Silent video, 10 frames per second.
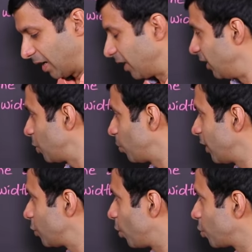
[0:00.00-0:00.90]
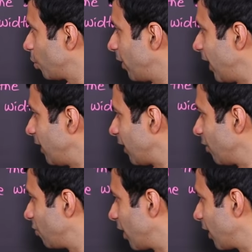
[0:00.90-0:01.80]
And this one is also a right
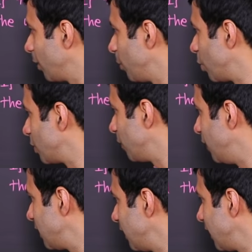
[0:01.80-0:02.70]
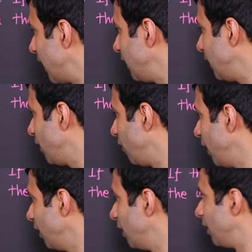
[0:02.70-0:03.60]
angle triangle because if this is 90
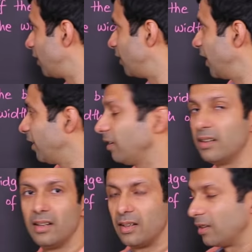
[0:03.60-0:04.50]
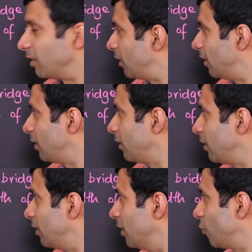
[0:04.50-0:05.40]
degree, then
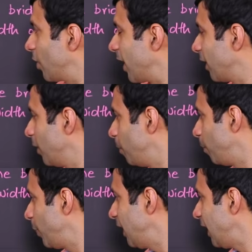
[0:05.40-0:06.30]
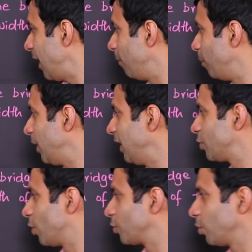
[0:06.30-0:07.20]
the triangle PMB
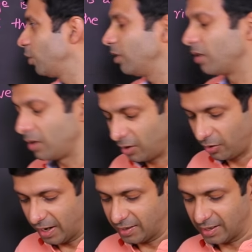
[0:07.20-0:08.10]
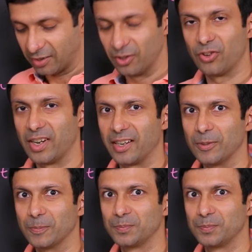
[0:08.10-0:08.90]
is also a right angle triangle.